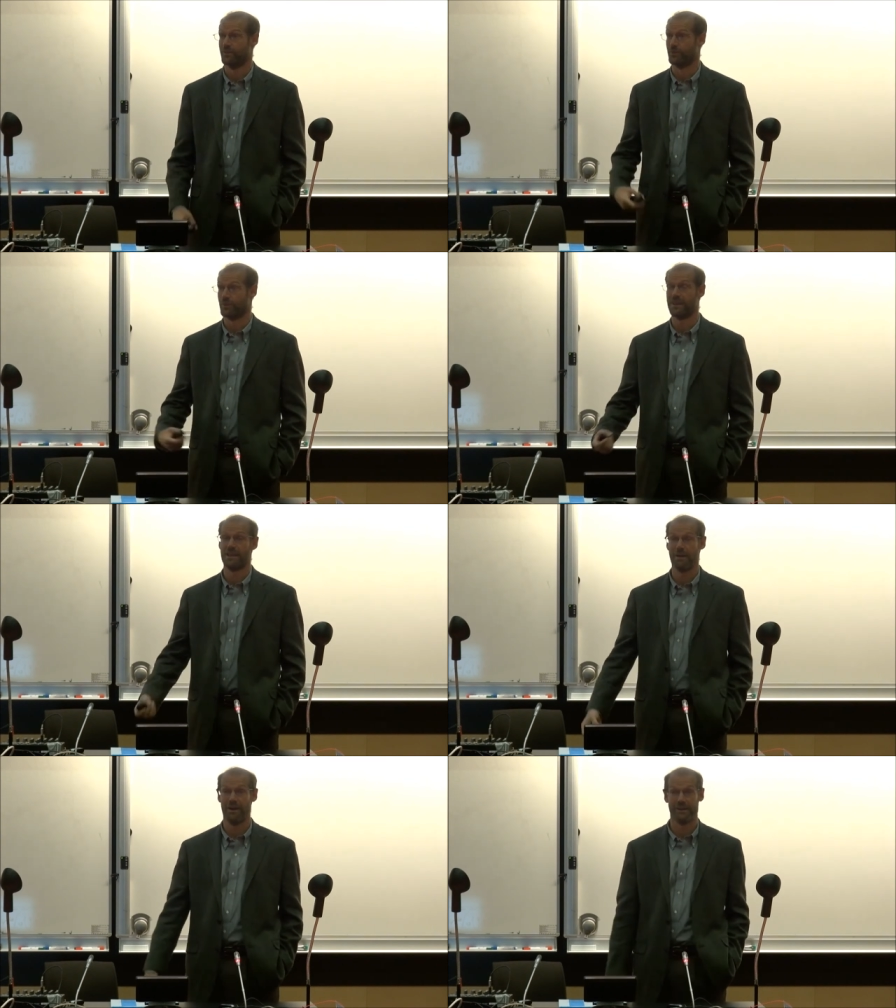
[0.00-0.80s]
We're
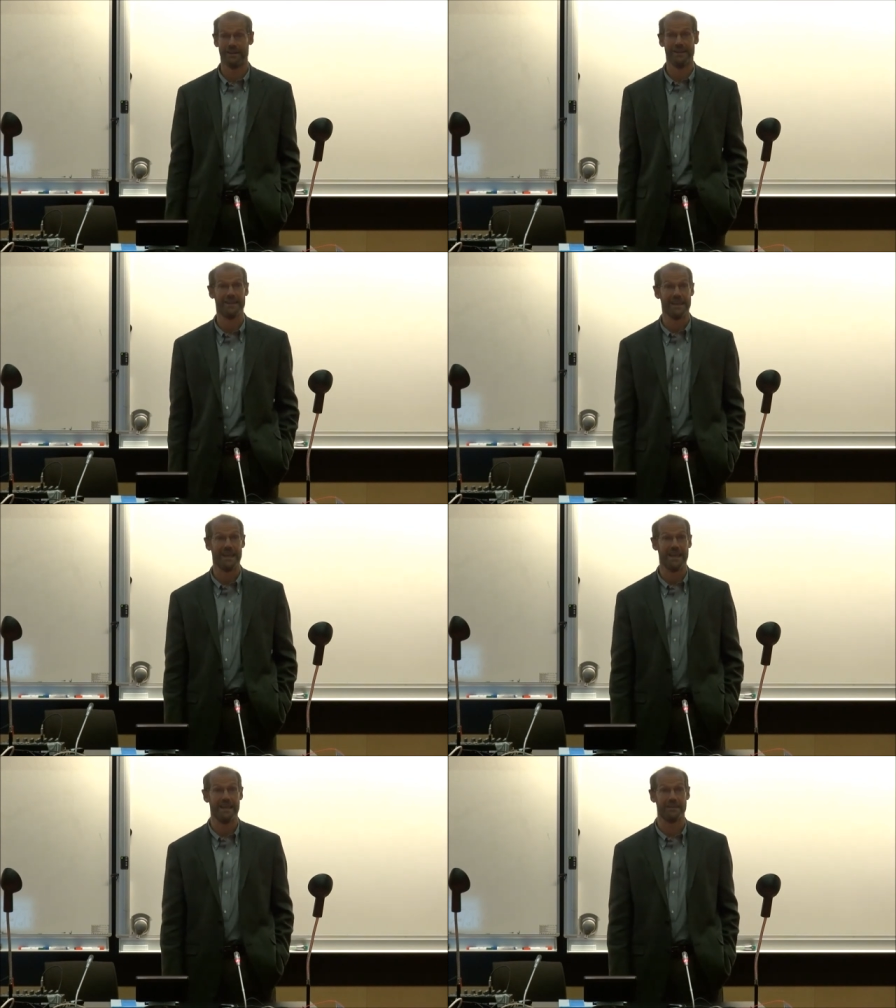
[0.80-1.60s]
thinking about
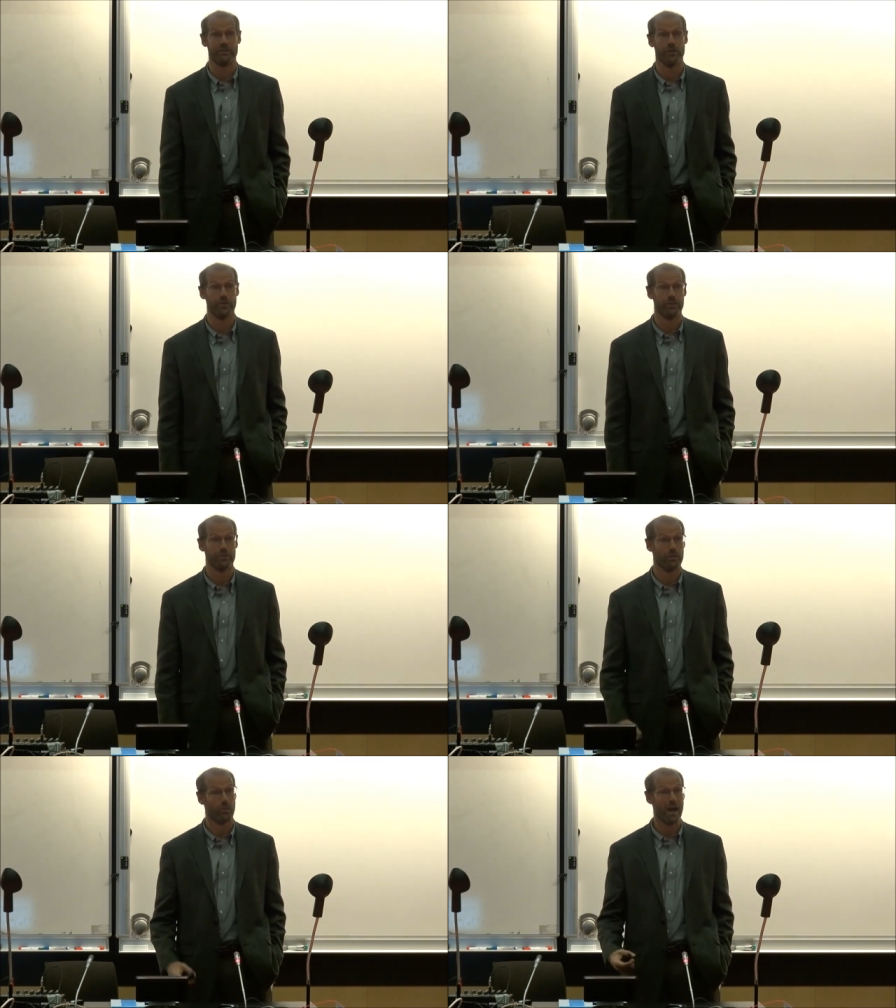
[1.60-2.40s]
aid and
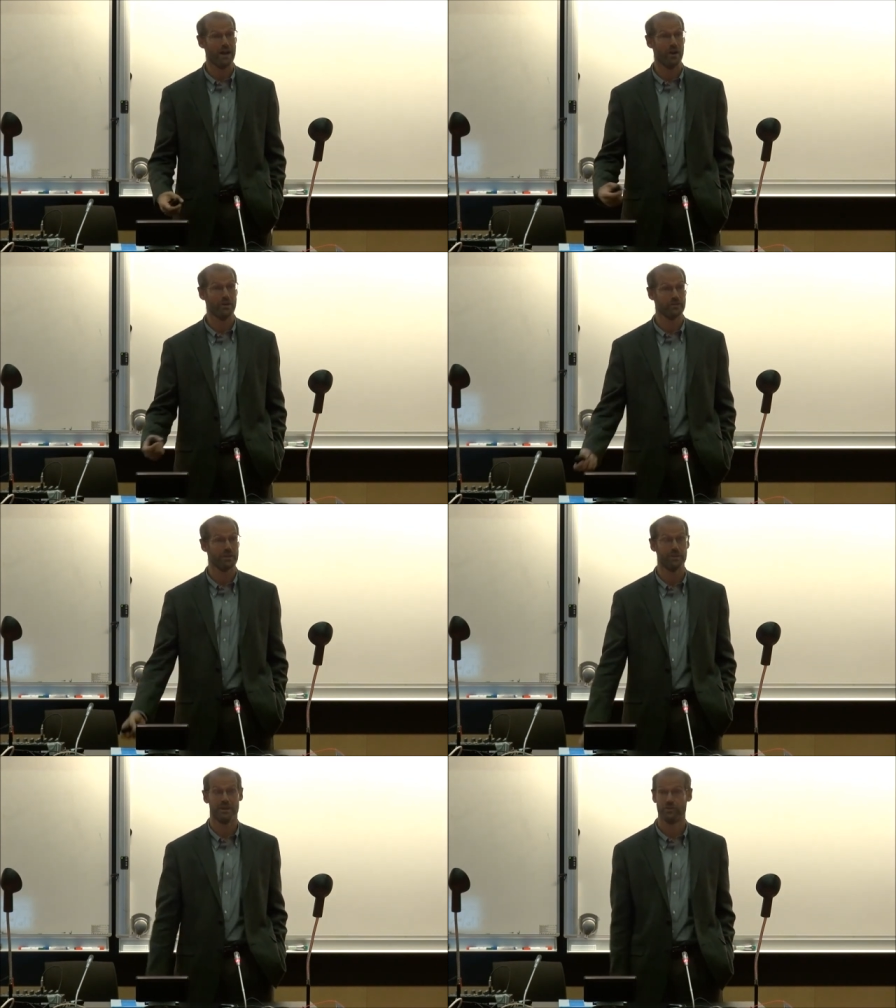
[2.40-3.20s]
growth. Why are
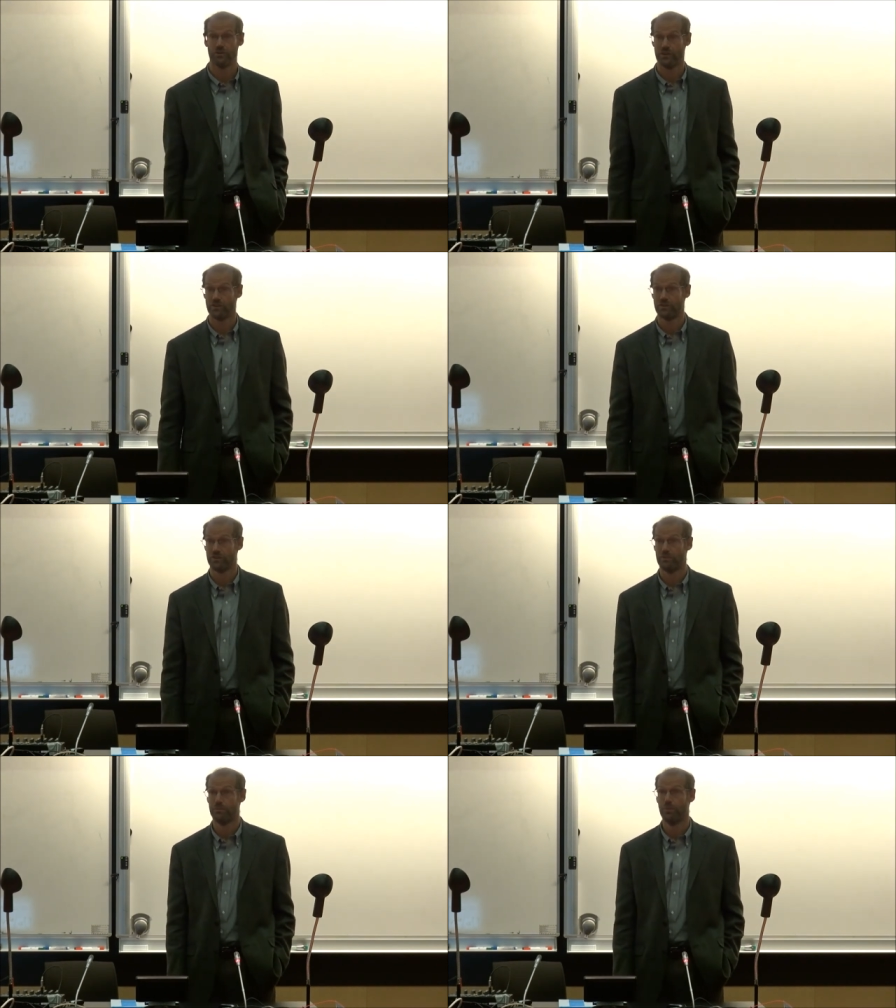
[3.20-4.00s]
some countries
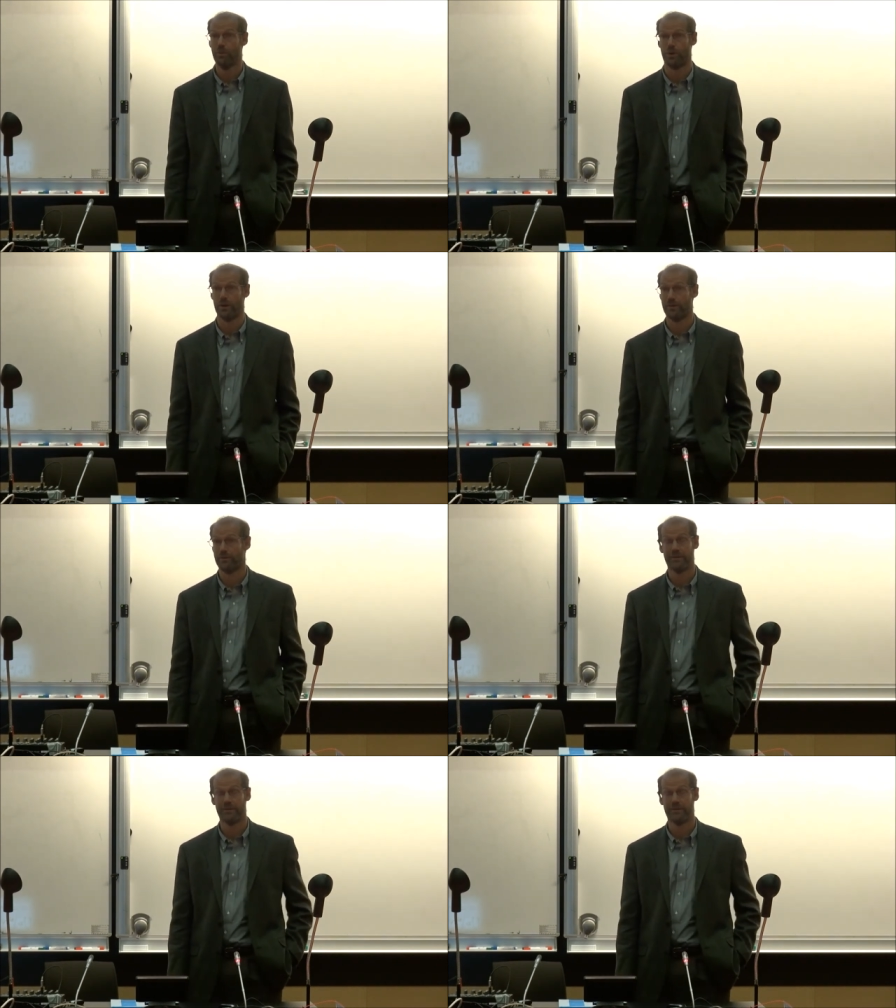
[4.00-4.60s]
poor?